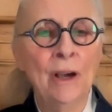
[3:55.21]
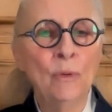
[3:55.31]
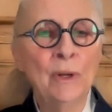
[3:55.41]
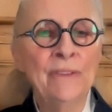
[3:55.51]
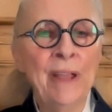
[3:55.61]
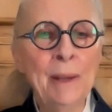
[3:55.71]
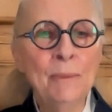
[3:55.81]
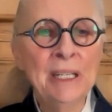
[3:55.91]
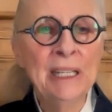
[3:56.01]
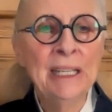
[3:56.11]
of what's
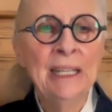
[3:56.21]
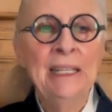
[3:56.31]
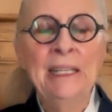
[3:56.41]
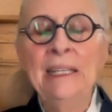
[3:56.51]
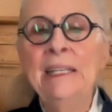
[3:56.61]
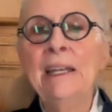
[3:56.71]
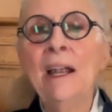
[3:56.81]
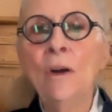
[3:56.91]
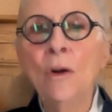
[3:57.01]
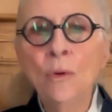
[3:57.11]
happening in
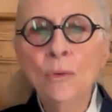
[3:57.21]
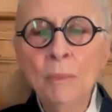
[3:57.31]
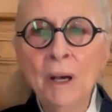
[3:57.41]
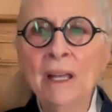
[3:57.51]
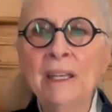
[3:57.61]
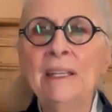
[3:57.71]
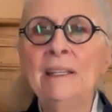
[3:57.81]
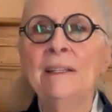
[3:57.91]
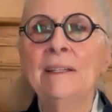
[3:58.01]
our own body,